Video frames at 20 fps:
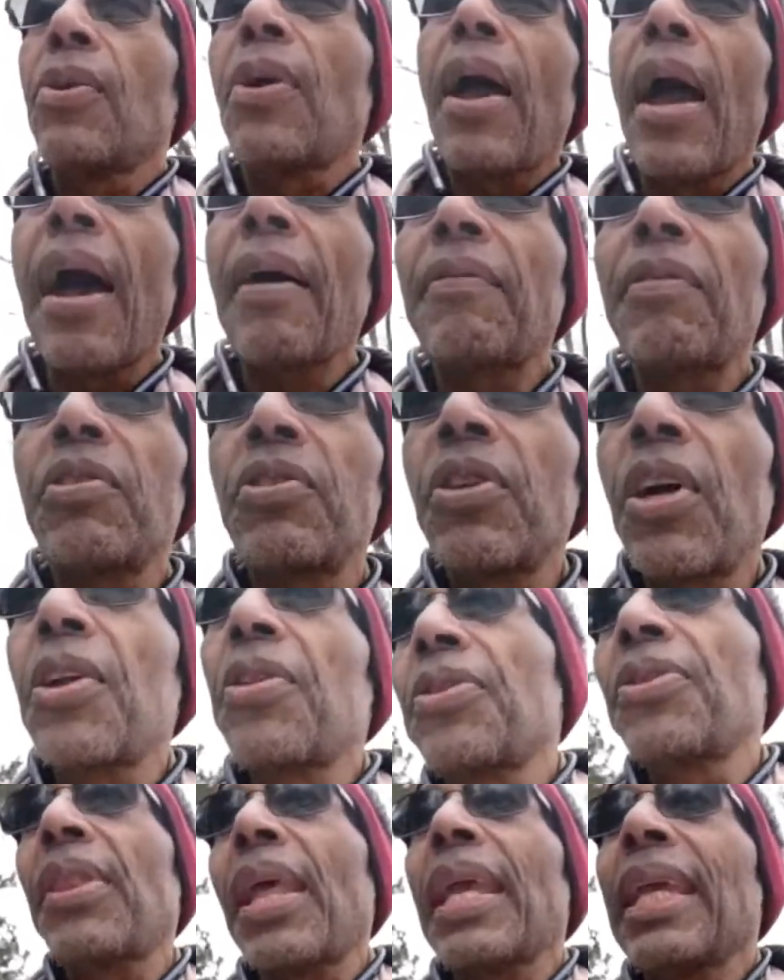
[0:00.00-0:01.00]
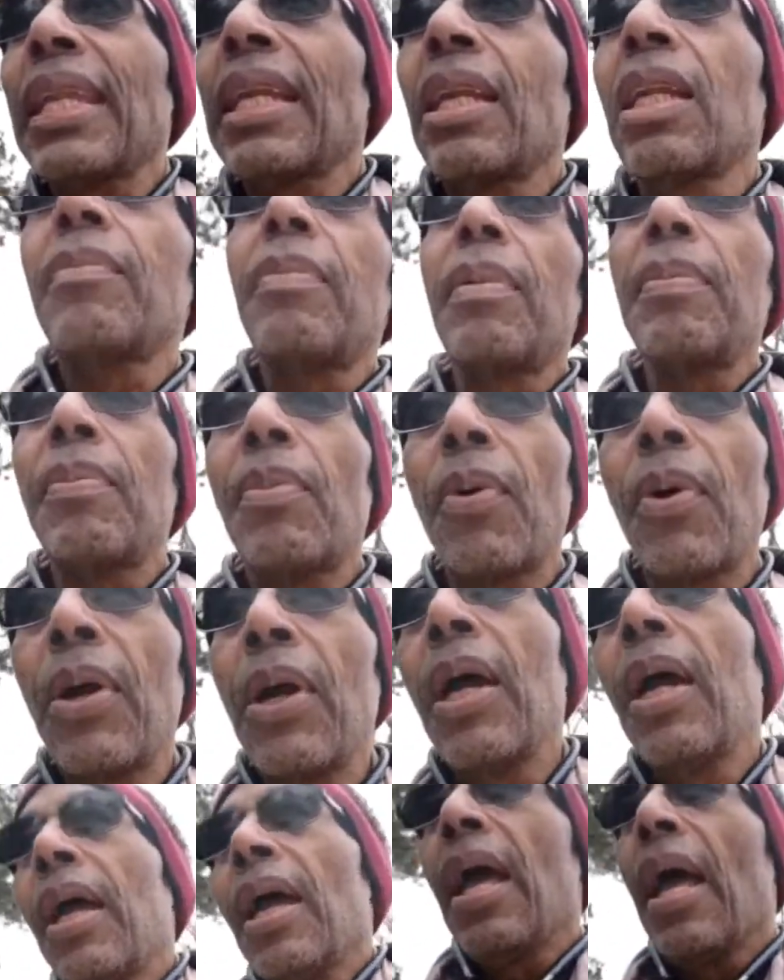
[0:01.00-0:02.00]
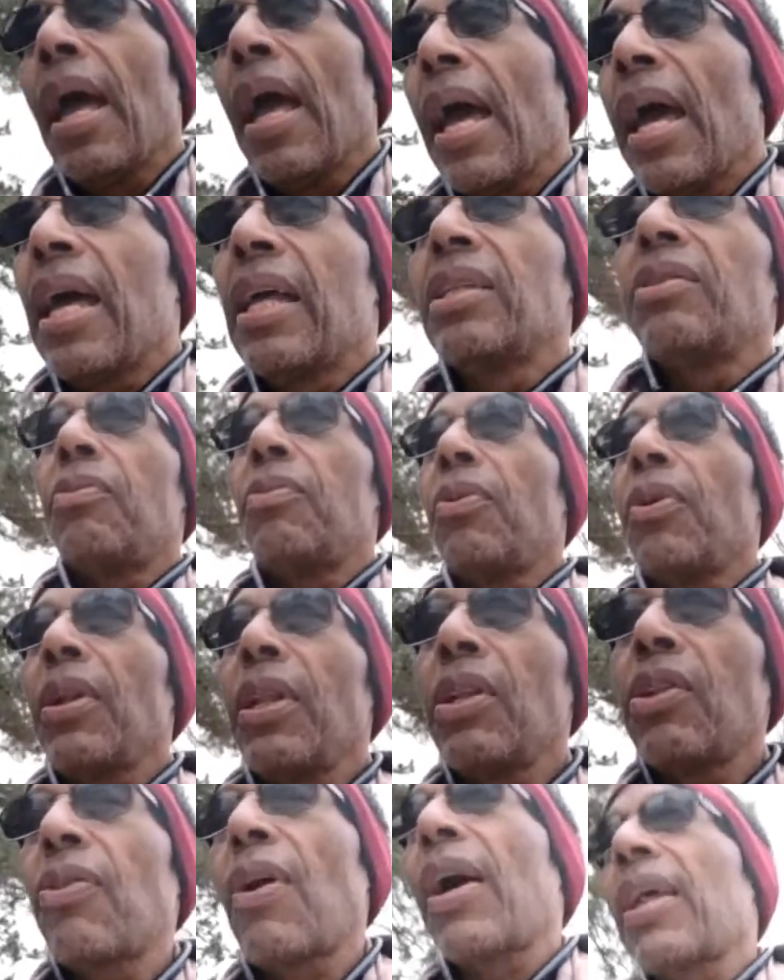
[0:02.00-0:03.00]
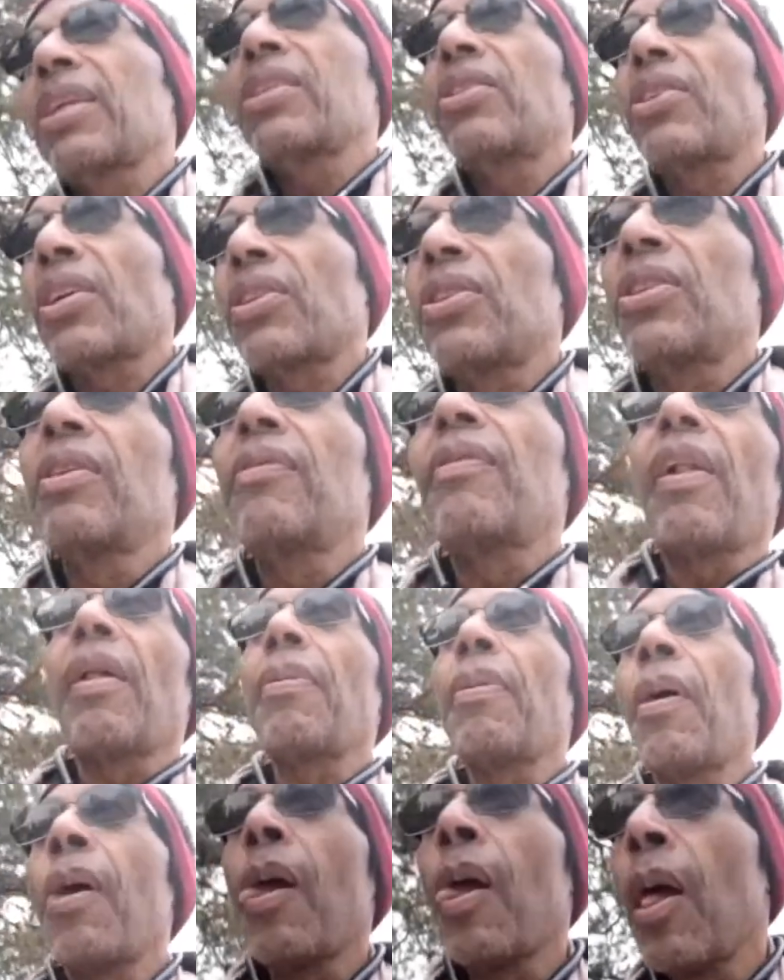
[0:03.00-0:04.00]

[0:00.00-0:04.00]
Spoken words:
You have to start thinking a little bit more and really try to start to develop